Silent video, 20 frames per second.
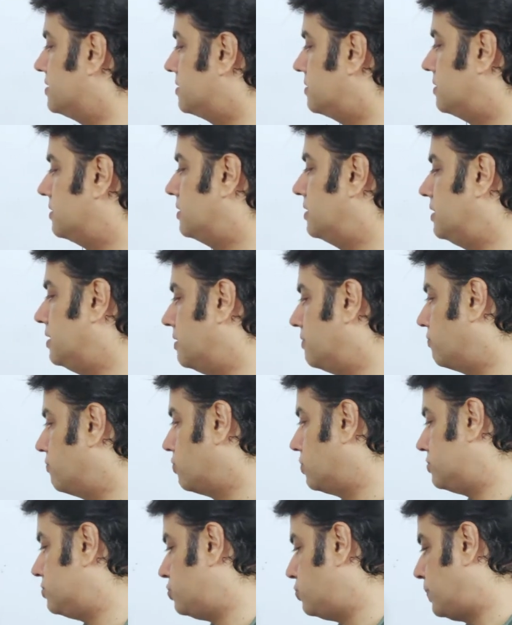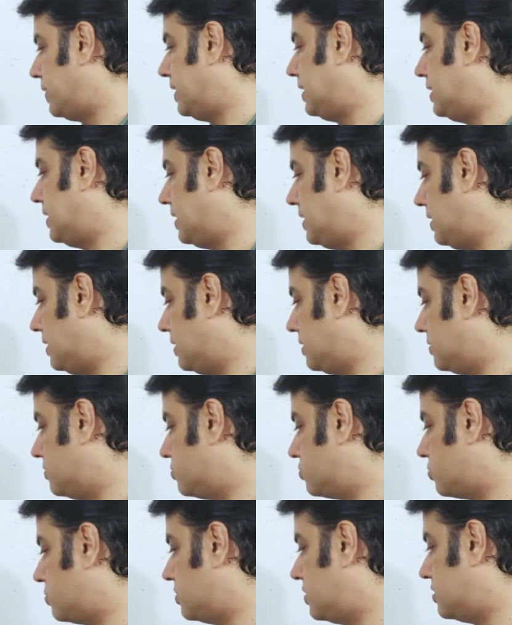x here was 20.
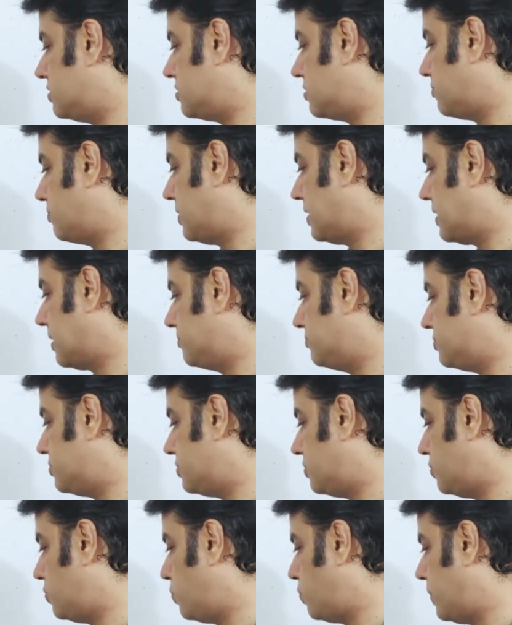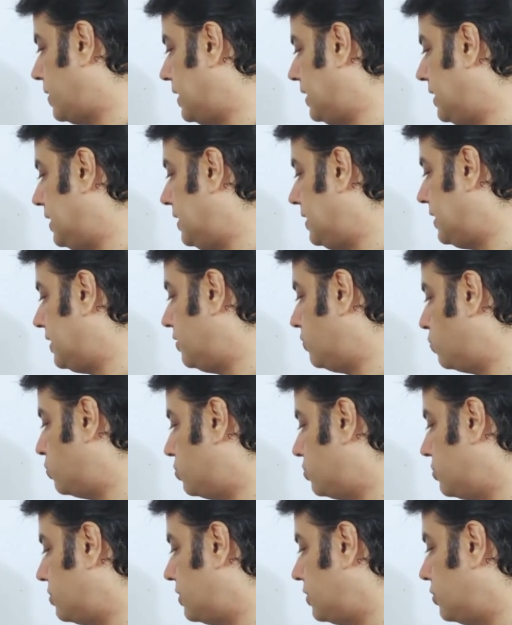So this becomes 20
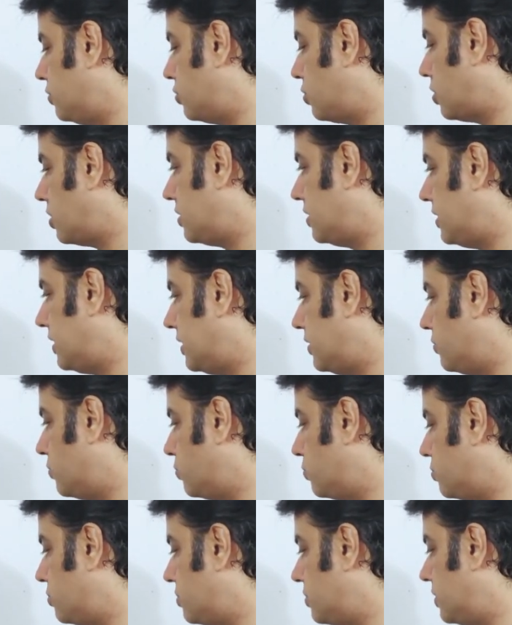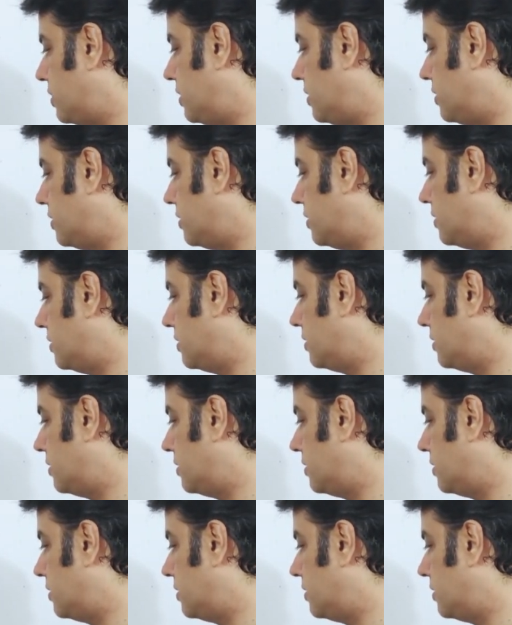root 3, not 10 root 3.